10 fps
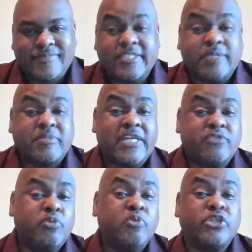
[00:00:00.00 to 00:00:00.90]
Sometimes
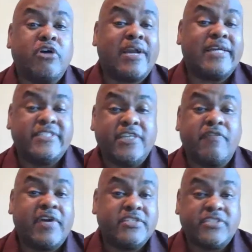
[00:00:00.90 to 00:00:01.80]
we will talk ourselves
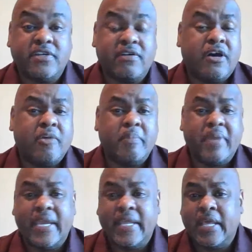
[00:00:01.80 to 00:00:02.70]
out of stuff. Oh
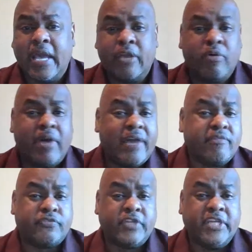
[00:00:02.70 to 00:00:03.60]
man, I don't have a
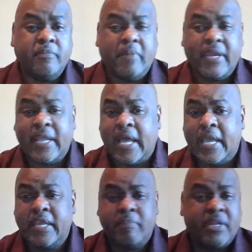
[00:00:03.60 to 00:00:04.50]
fleet, man. I
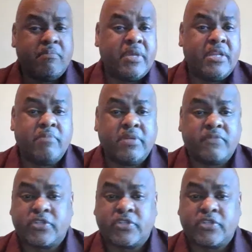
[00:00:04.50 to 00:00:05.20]
ain't been in business, but